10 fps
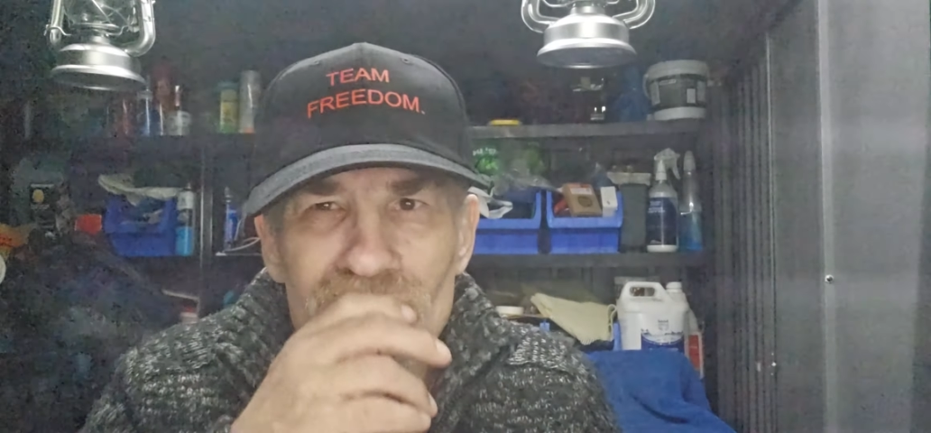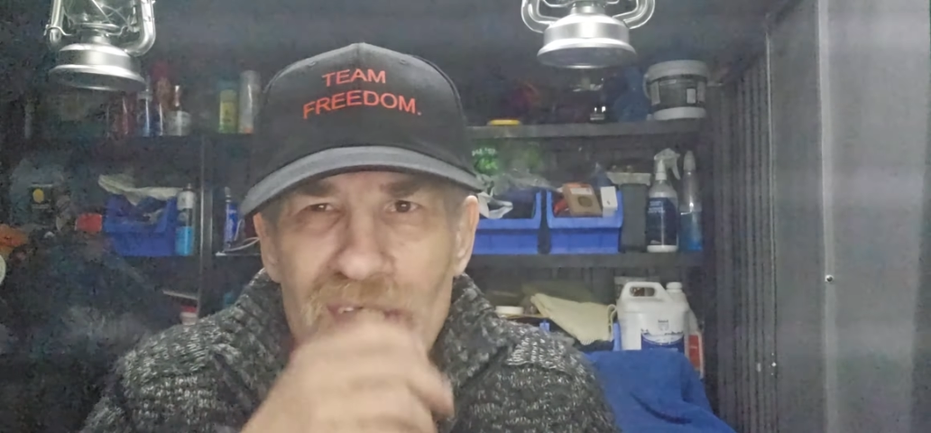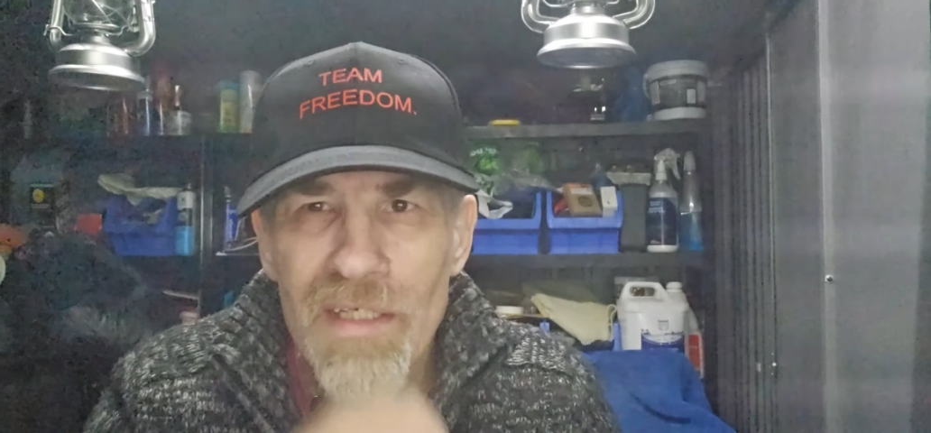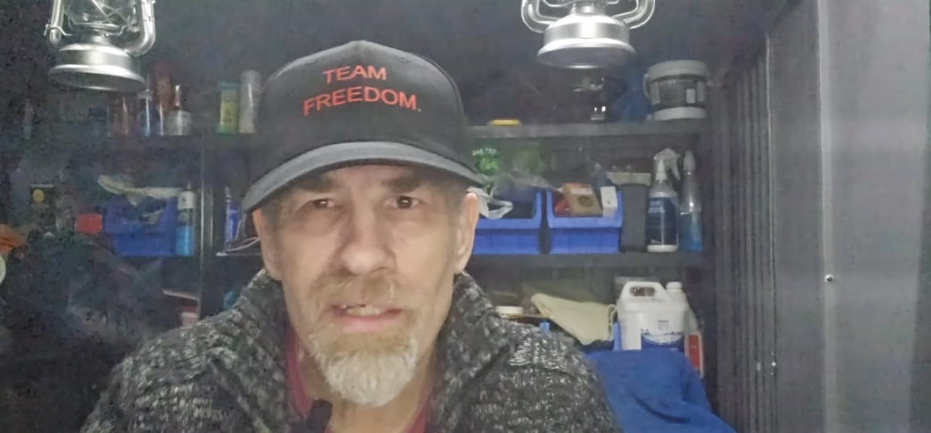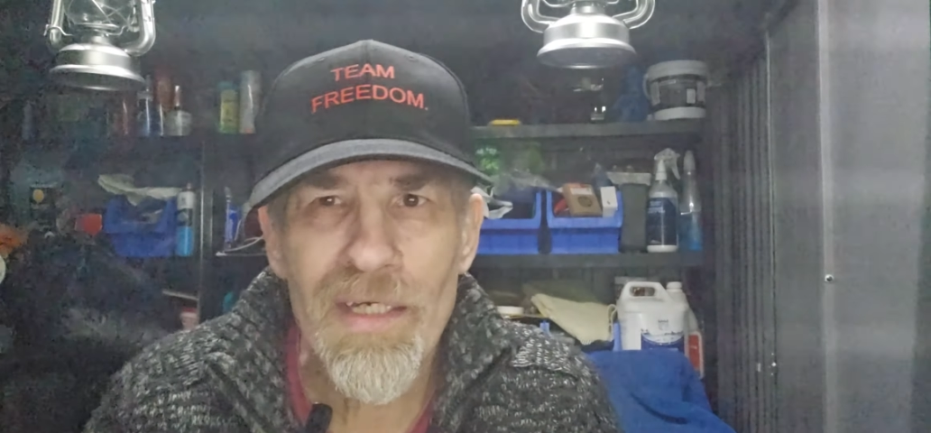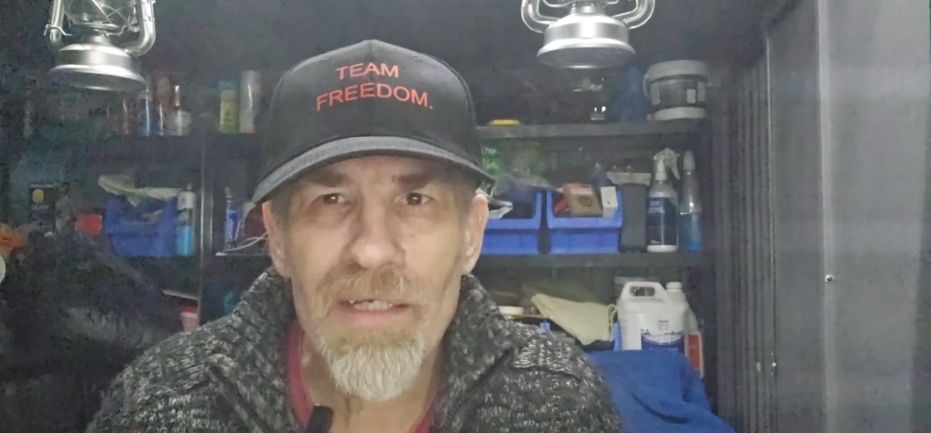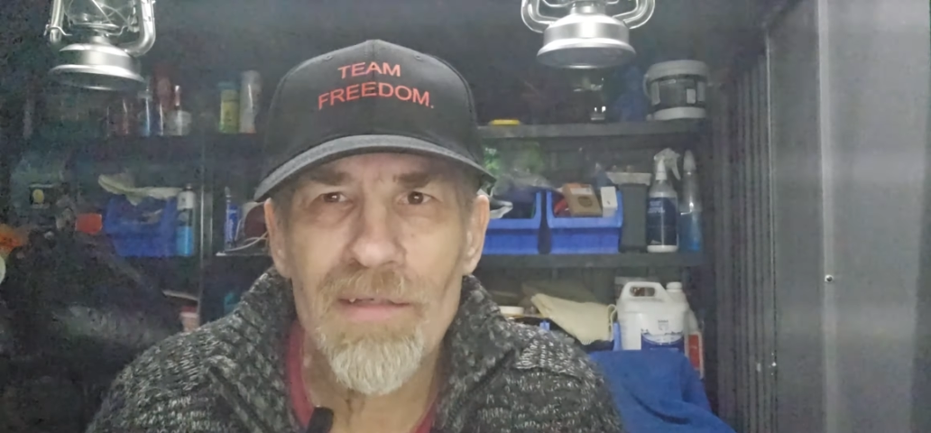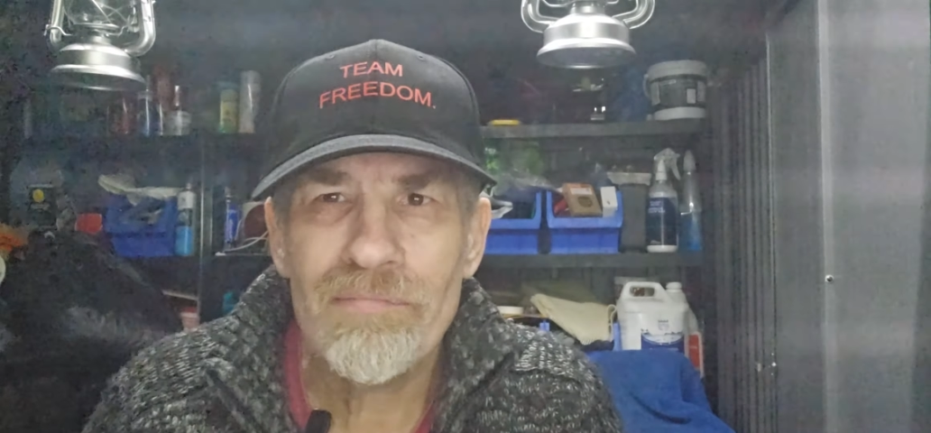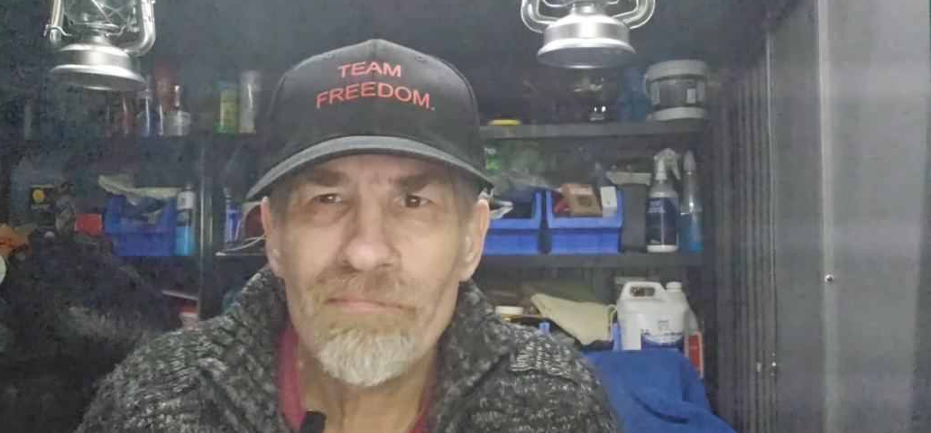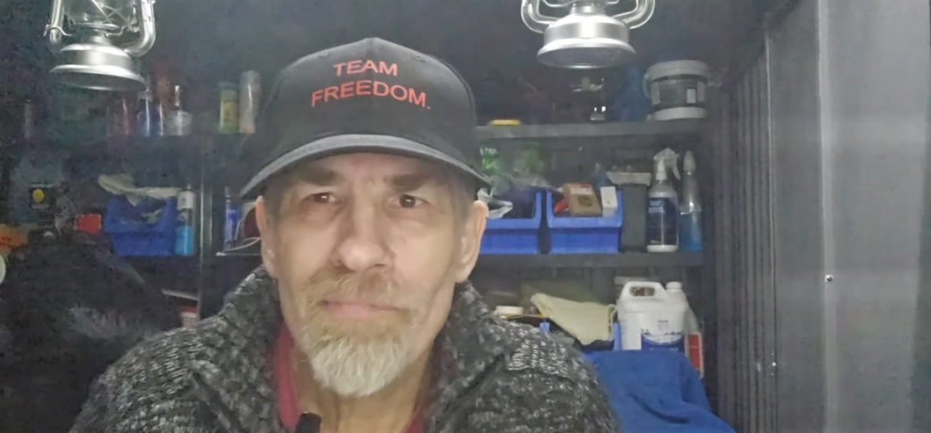Take care,
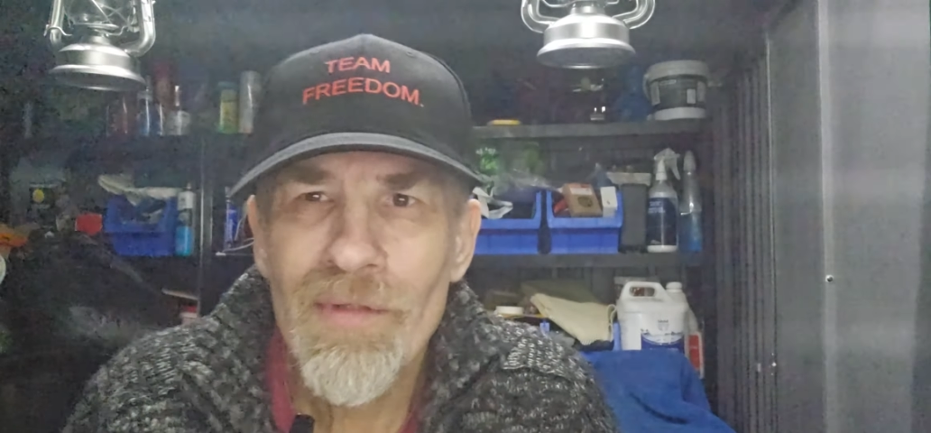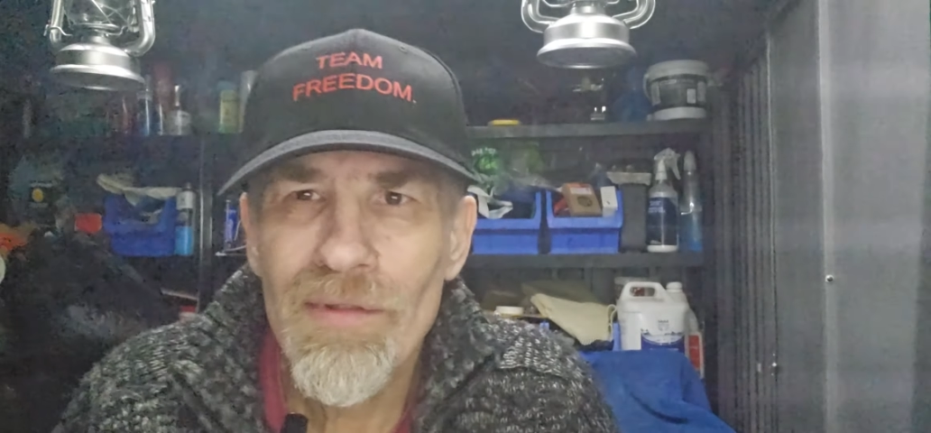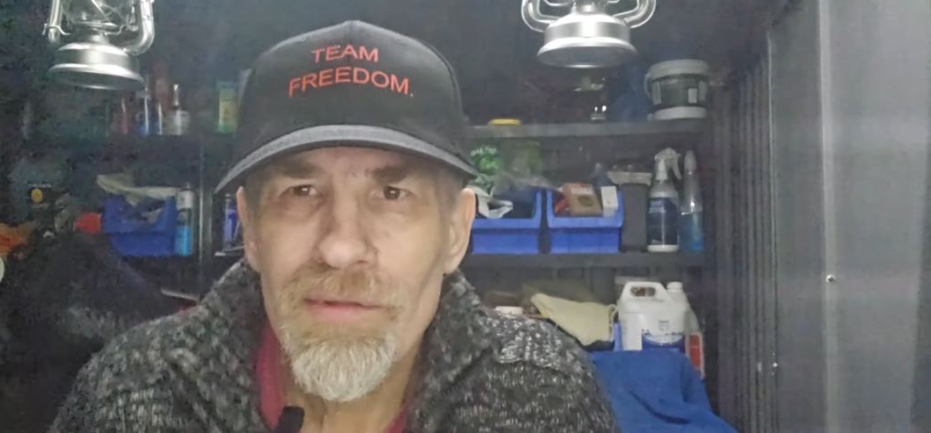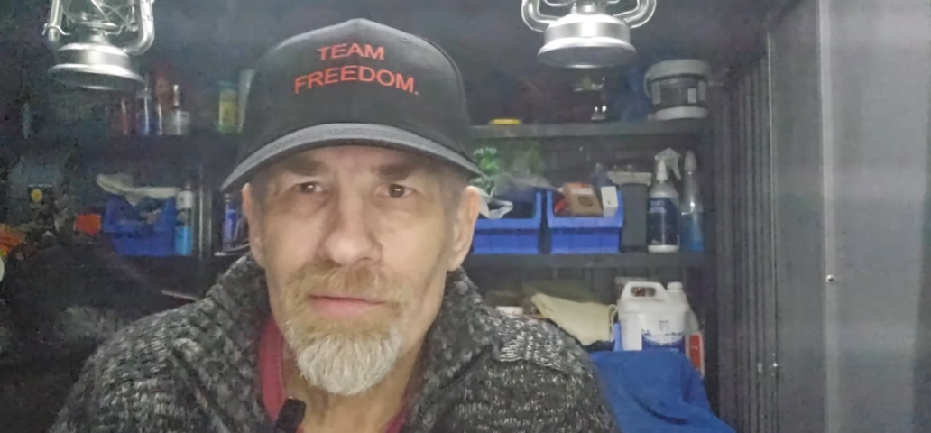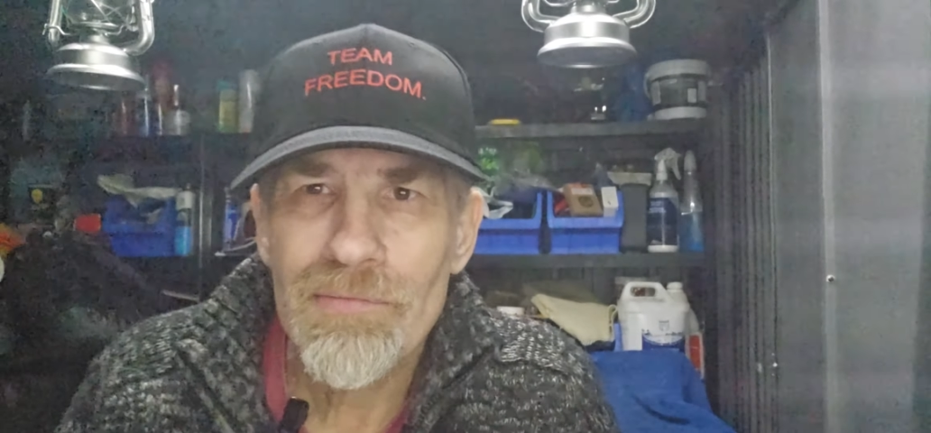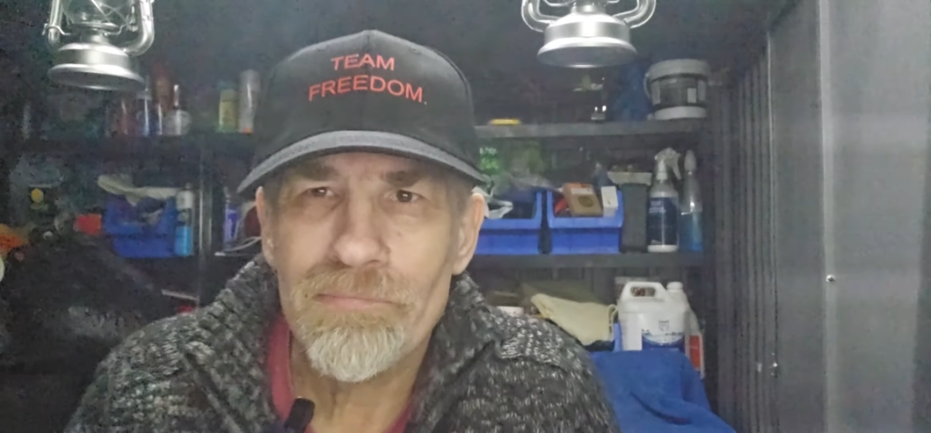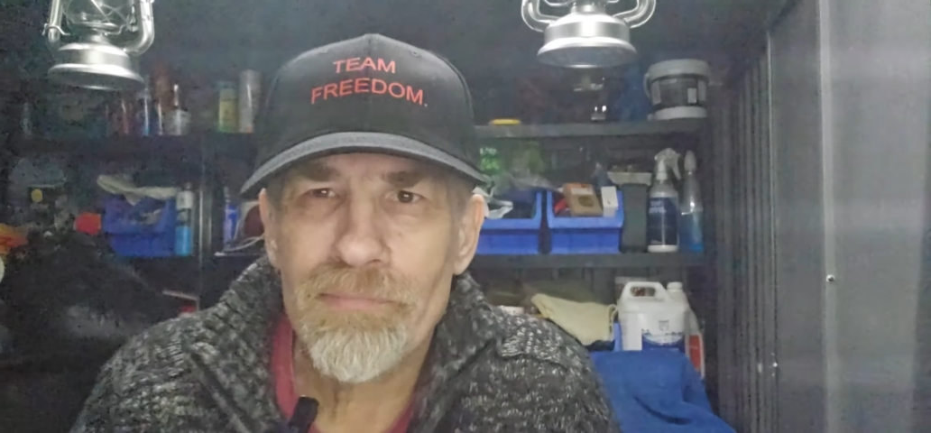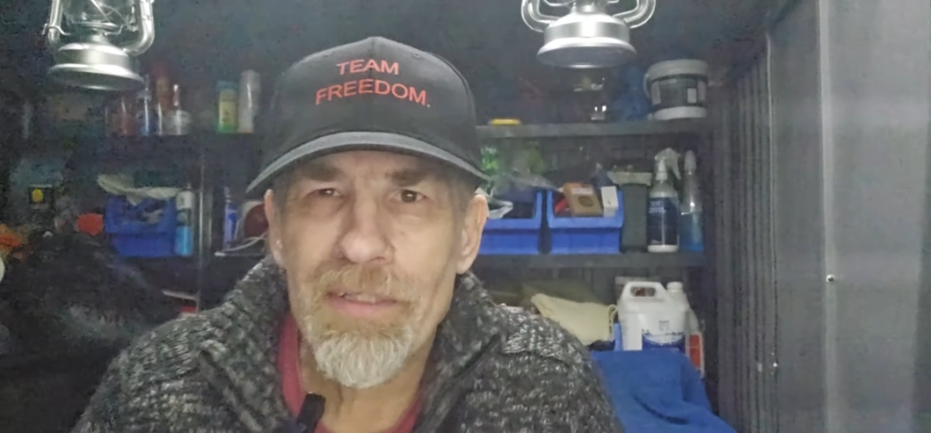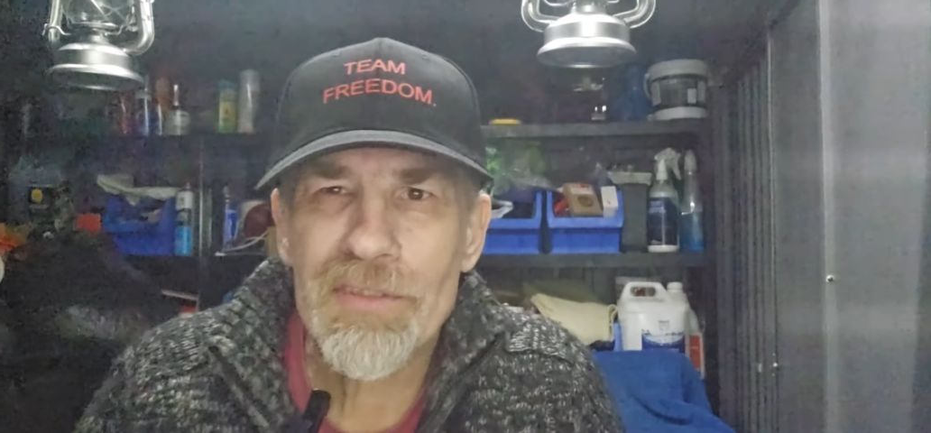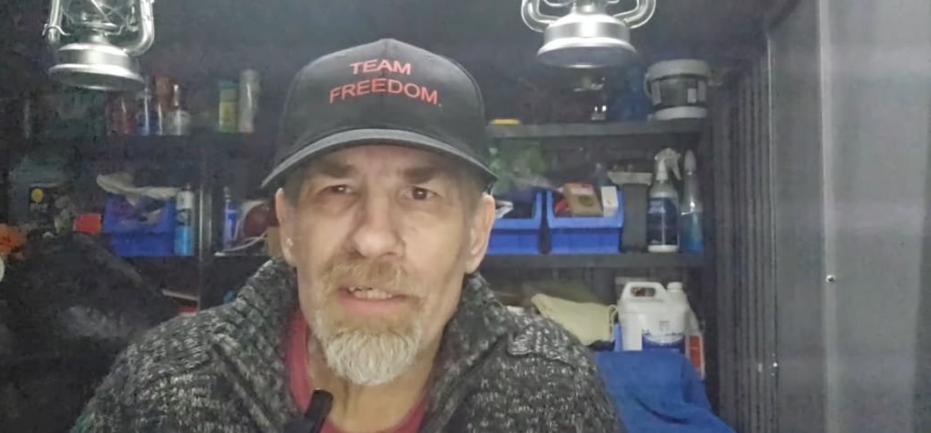
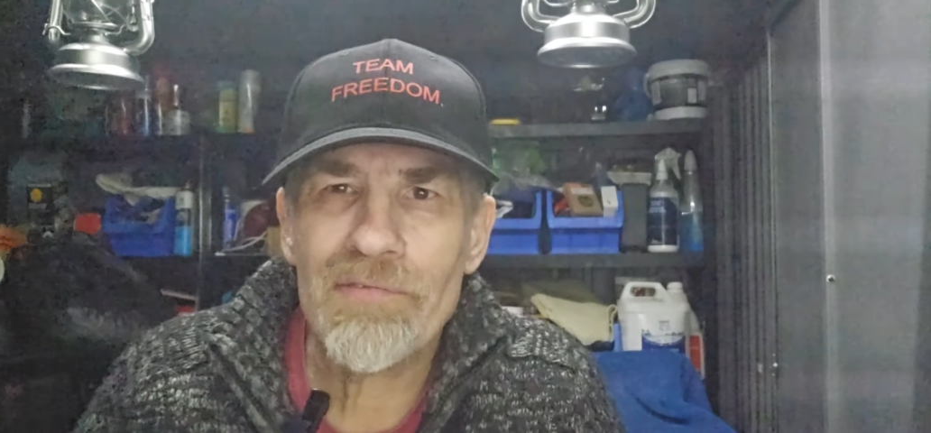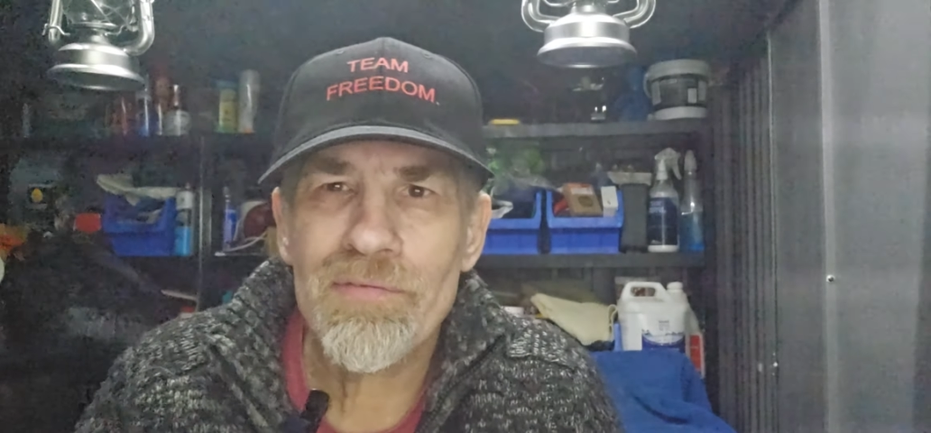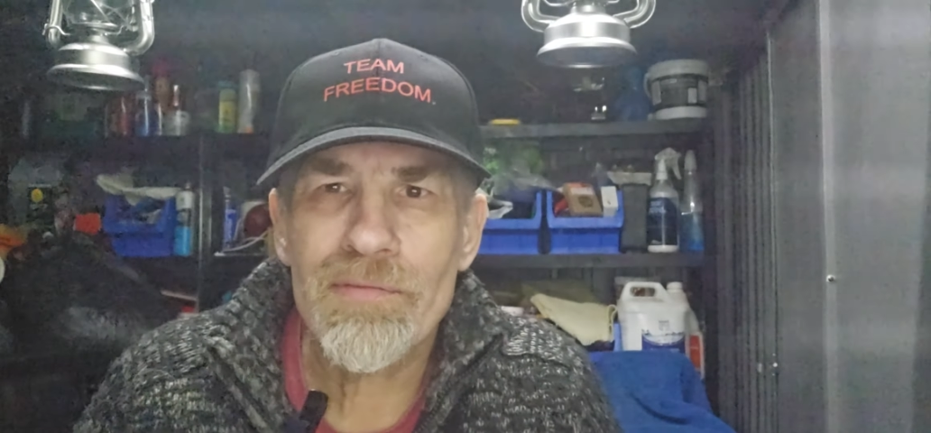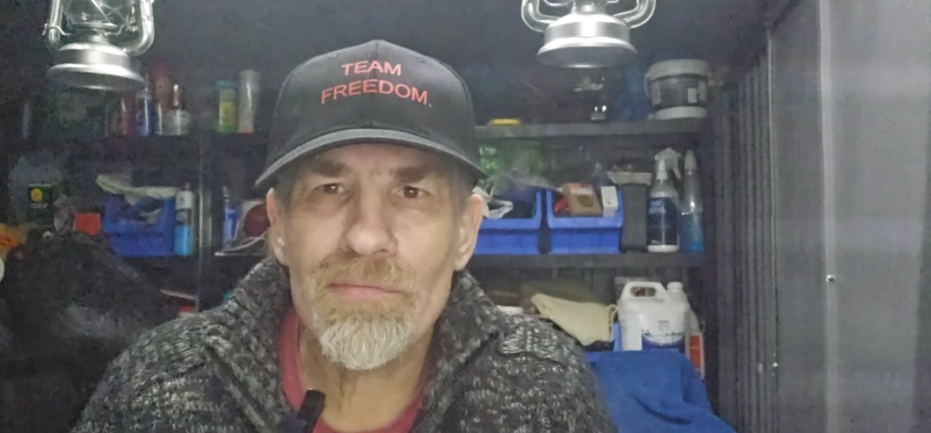be safe,